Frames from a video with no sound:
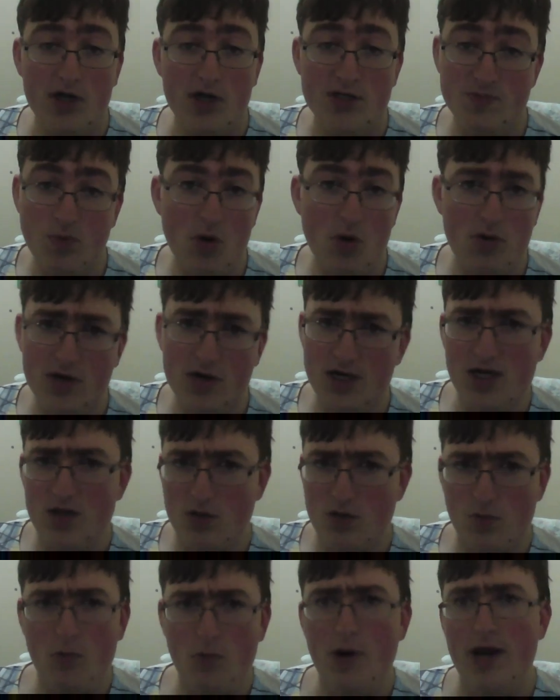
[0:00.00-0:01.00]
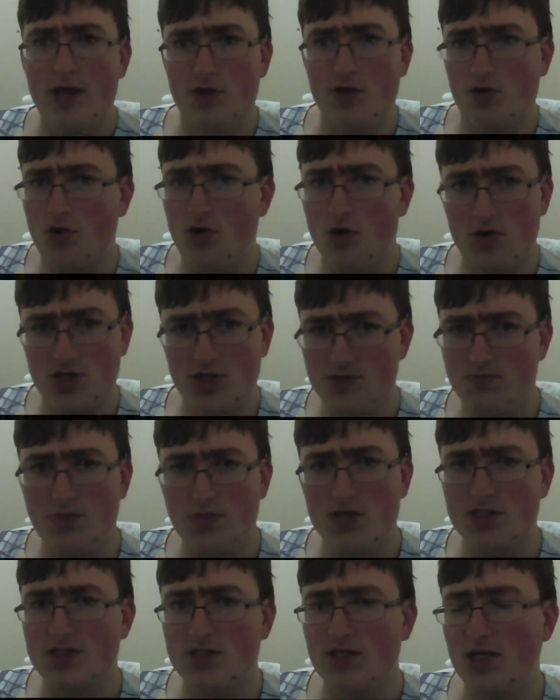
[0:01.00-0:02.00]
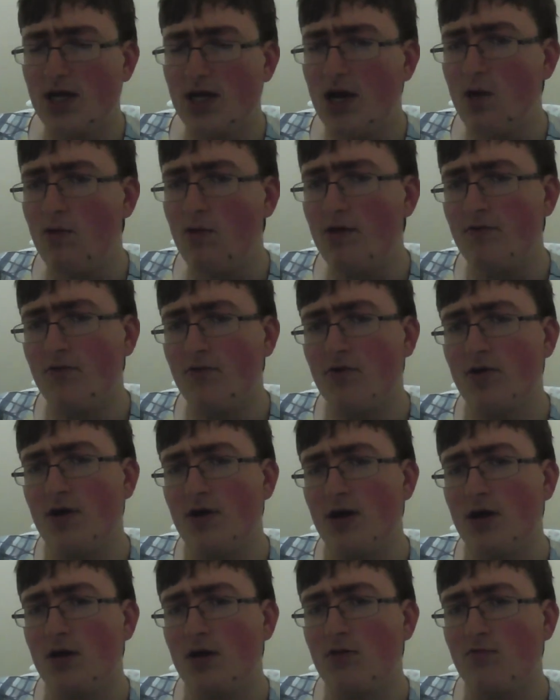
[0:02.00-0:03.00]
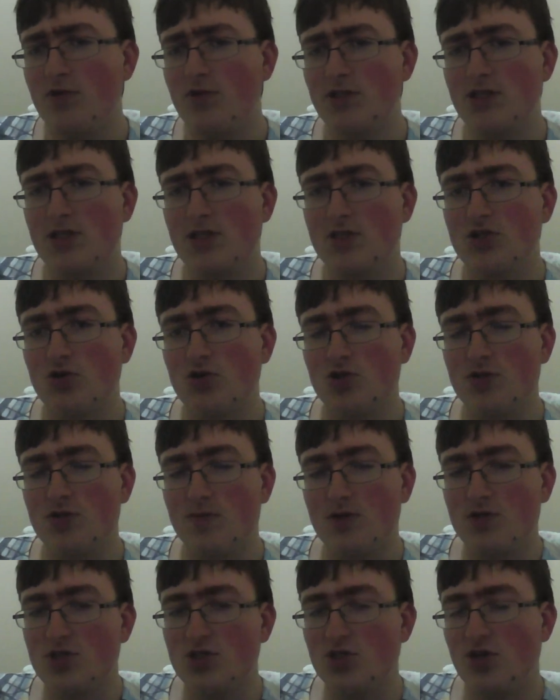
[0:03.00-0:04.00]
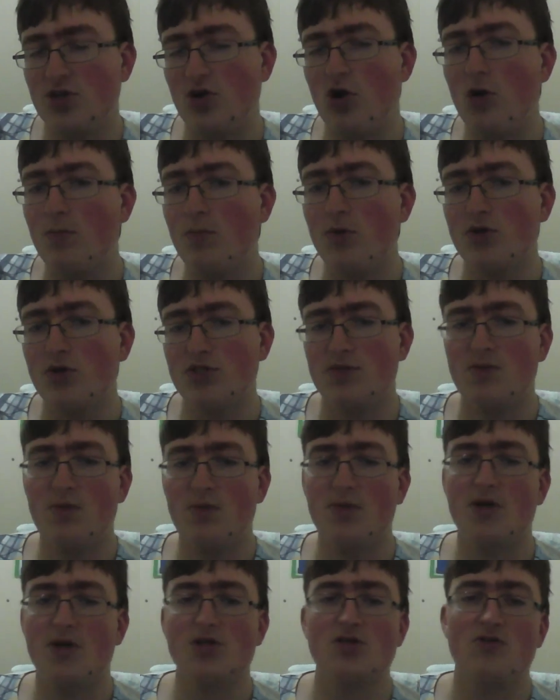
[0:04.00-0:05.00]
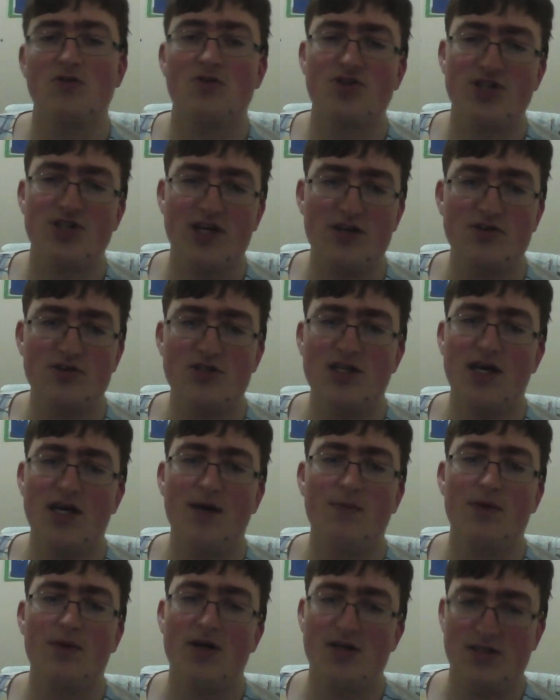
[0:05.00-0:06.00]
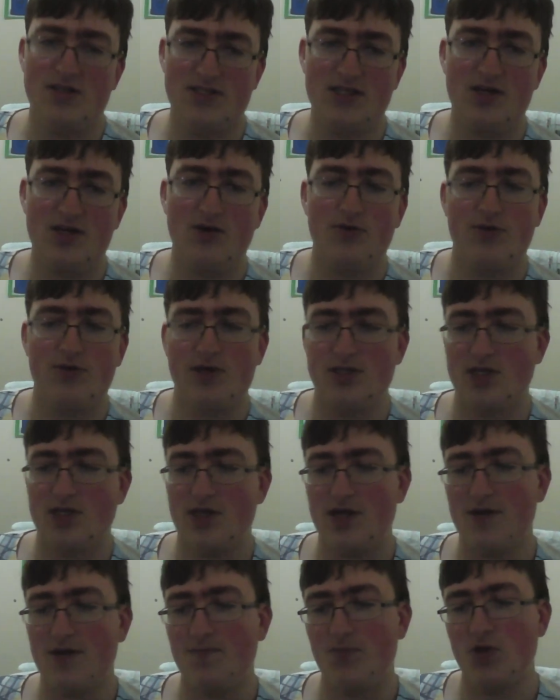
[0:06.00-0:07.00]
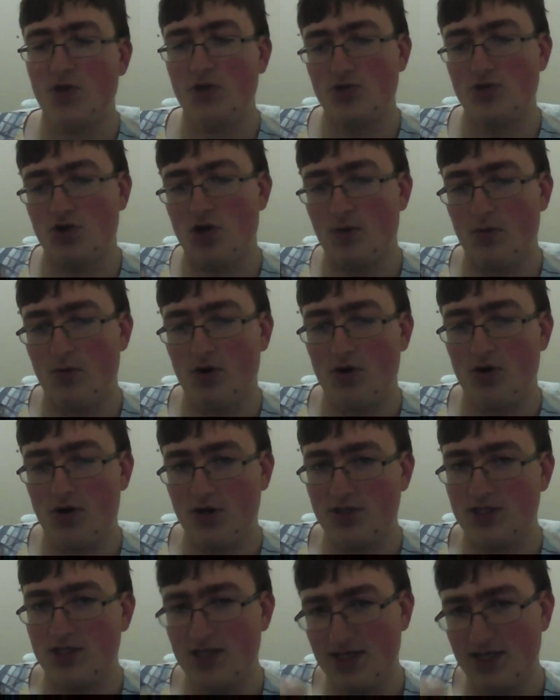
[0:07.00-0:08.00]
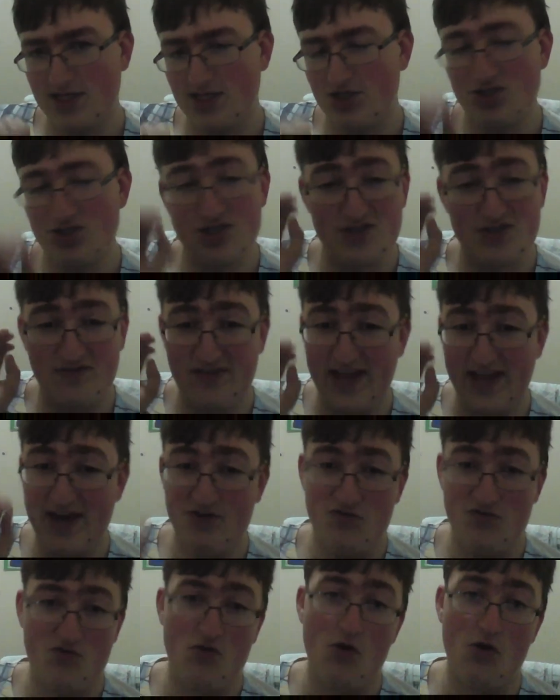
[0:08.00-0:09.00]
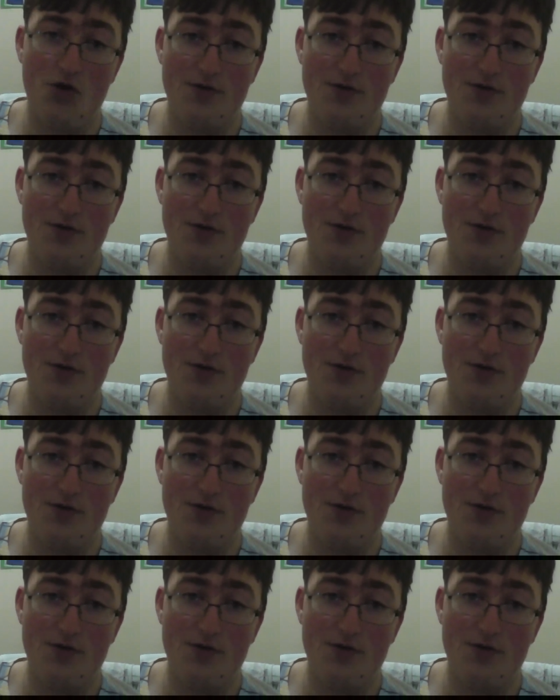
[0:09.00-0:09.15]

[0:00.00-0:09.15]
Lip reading: It's broken either way, the card is busted. However, the reason it shows so much in combo is simply because you've got Shadow Step and Conceal and things like that. Those are combo cards. This is just flat draw.